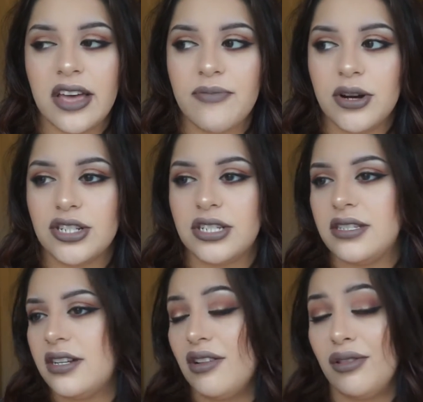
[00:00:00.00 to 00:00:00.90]
I've
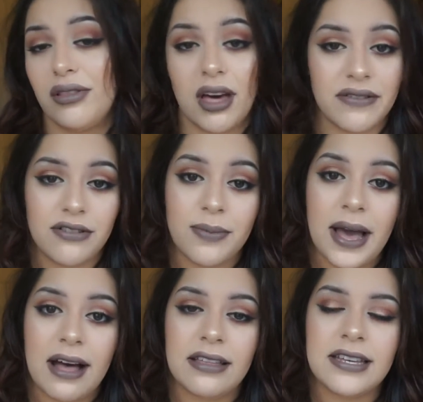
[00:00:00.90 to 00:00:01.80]
purchased a lot of their
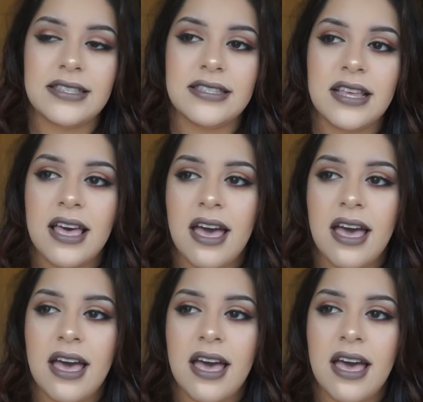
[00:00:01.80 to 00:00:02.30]
palettes,